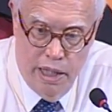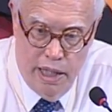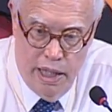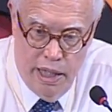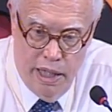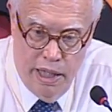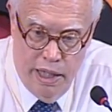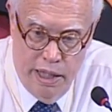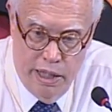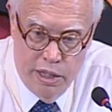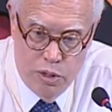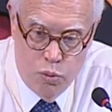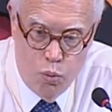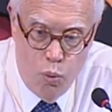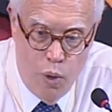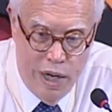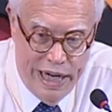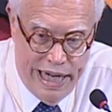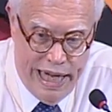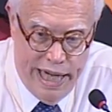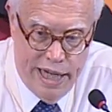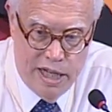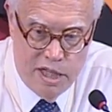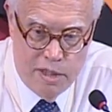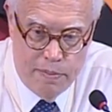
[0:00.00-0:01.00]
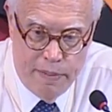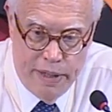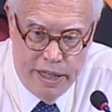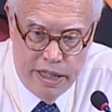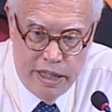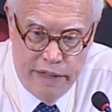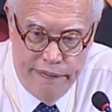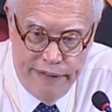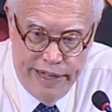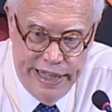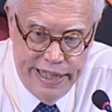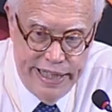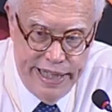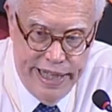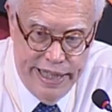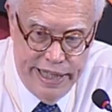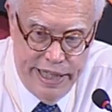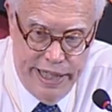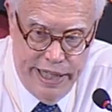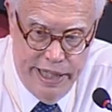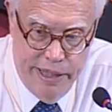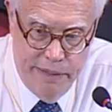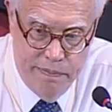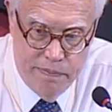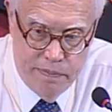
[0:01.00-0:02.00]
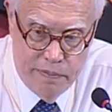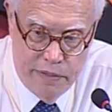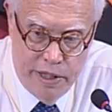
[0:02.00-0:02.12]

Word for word: uh, is one aspect of identity,